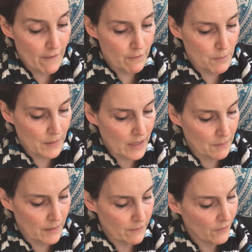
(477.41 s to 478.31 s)
from
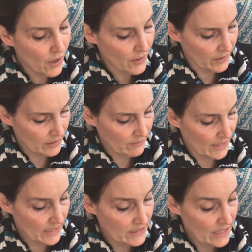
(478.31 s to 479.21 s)
becoming further
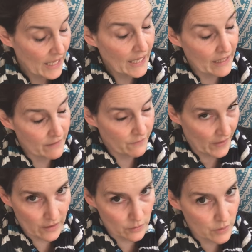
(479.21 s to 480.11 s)
enraged, it
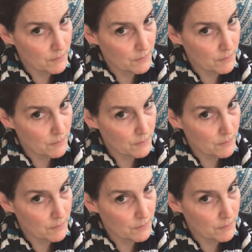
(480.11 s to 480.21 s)
failed